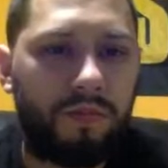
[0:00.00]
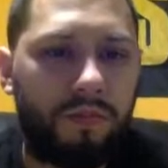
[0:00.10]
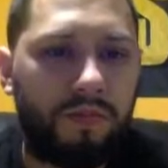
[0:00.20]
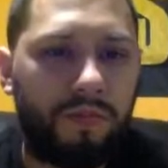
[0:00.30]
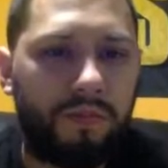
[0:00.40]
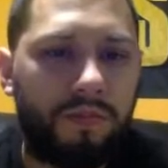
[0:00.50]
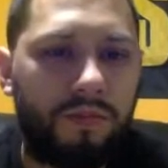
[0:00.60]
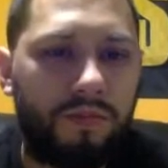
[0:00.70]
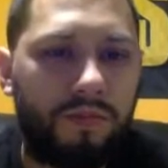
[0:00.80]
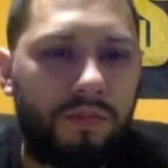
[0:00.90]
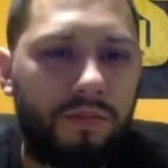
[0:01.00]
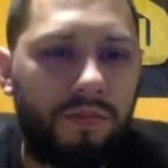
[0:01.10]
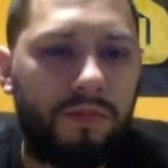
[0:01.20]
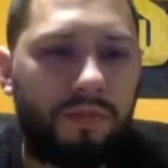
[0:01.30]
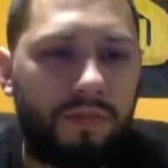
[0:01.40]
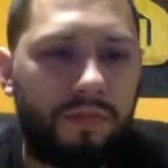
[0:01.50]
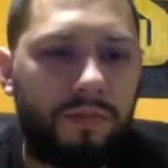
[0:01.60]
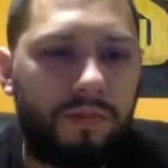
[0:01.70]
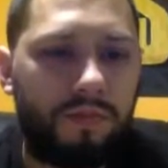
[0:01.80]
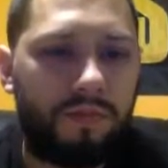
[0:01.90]

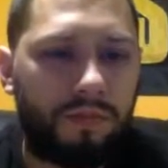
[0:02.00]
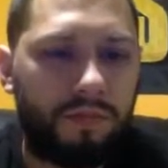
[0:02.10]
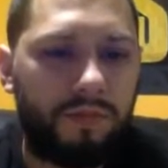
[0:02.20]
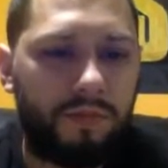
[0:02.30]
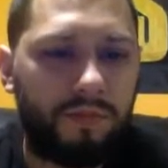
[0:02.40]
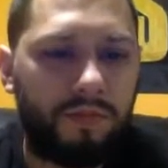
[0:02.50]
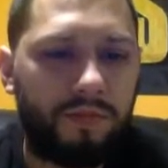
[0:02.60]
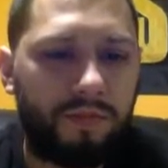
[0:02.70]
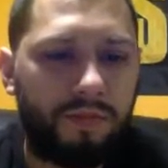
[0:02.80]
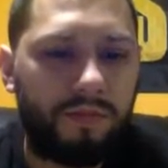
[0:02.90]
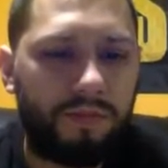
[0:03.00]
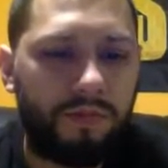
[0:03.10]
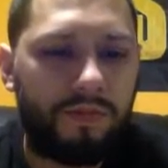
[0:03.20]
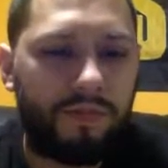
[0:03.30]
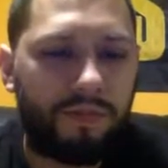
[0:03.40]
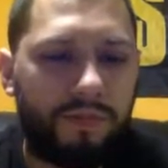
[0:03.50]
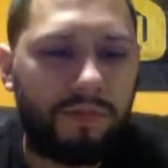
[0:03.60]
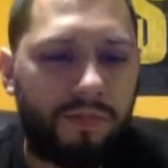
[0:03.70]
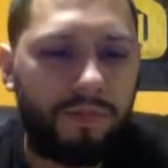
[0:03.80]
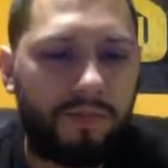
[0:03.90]

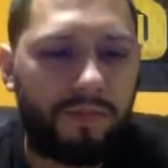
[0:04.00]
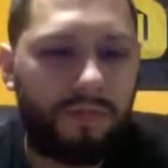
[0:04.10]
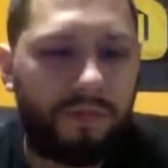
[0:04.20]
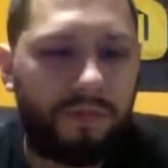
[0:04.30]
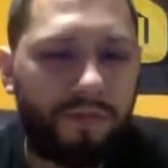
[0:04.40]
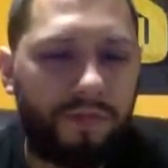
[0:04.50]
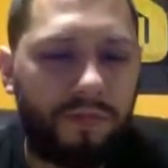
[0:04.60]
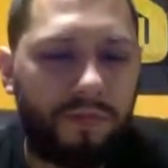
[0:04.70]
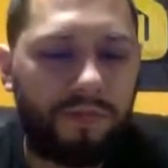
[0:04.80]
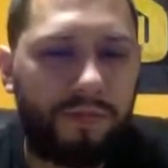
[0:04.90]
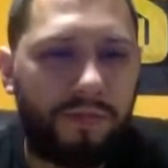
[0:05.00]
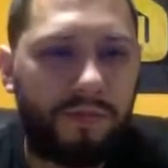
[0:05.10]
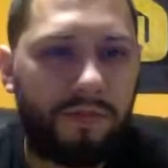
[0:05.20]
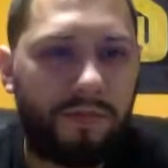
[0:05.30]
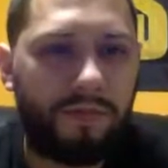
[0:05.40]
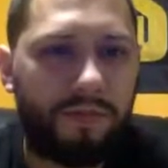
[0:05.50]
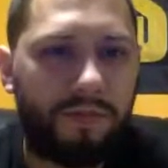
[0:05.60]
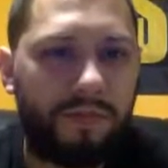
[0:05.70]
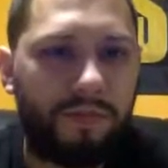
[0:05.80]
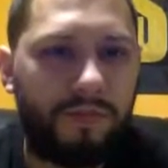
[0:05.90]

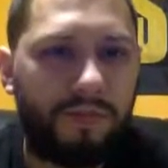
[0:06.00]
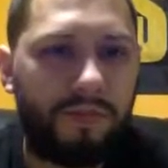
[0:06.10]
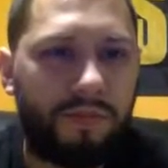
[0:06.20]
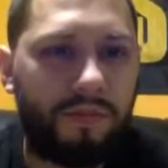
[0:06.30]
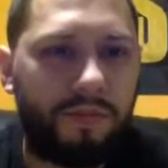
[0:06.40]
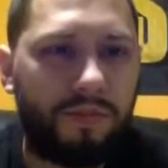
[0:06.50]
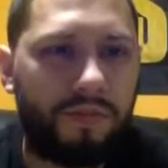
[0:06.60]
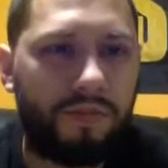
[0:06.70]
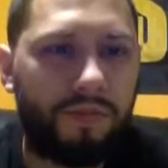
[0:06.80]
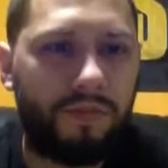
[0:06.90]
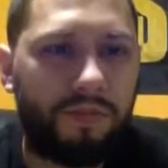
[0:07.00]
(silent)